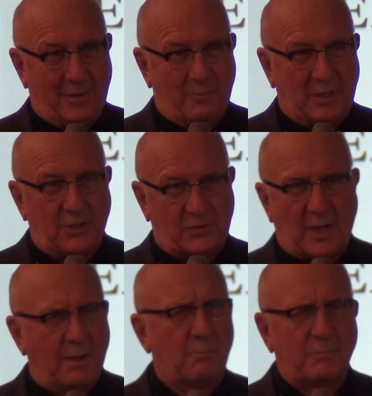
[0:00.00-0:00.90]
Because
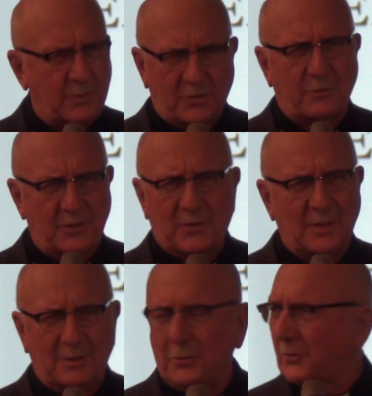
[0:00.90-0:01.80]
I'm Missouri
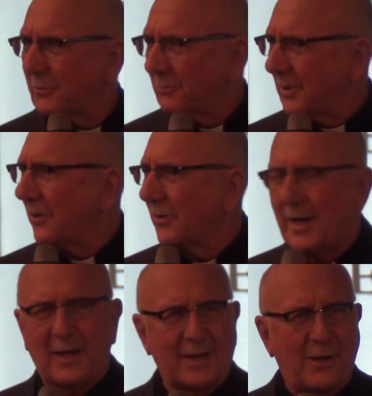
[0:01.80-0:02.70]
Synod Lutheran, we don't
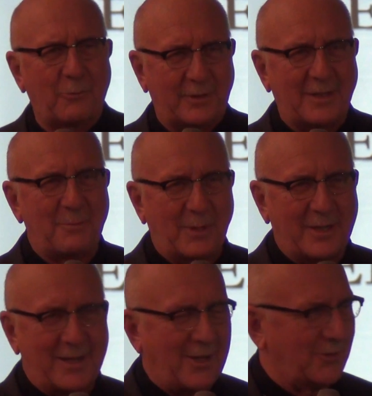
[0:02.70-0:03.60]
hang out with
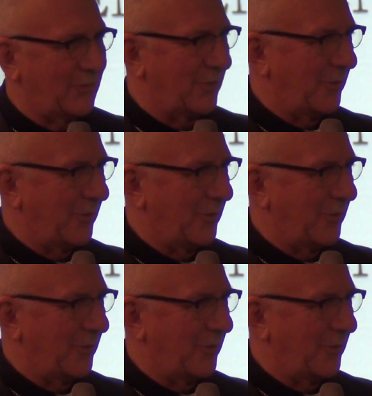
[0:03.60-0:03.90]
anybody else.